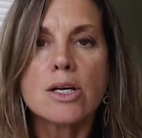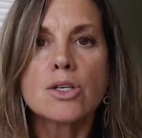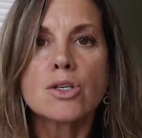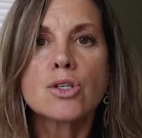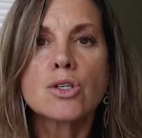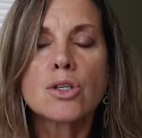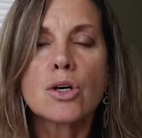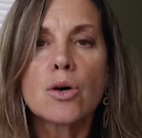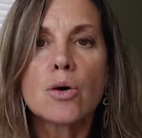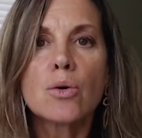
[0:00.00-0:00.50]

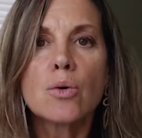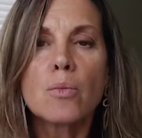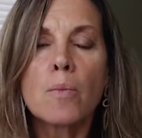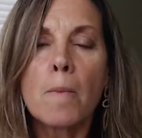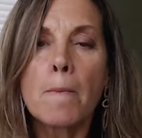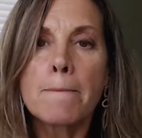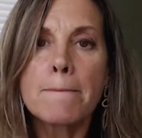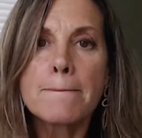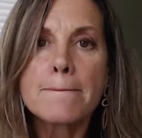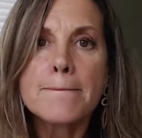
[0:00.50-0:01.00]
So
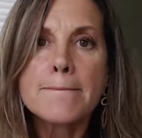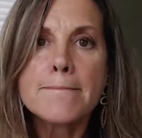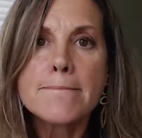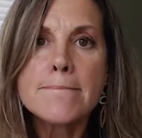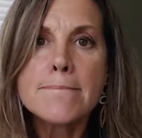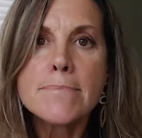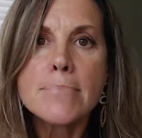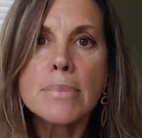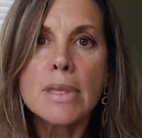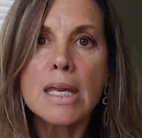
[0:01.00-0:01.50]

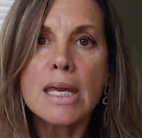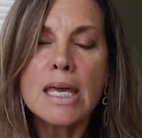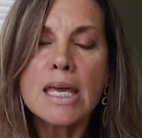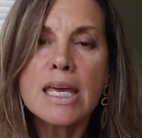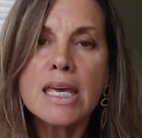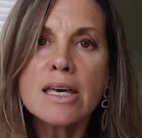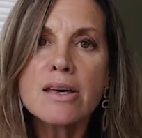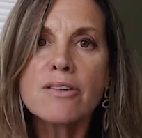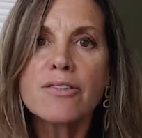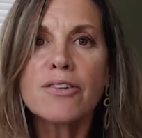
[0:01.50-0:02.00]

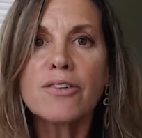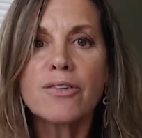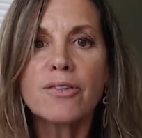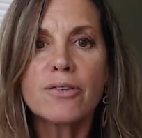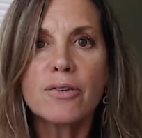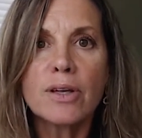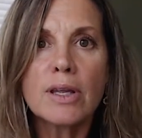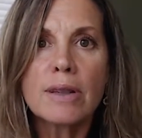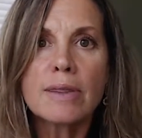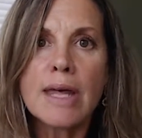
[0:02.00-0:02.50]
if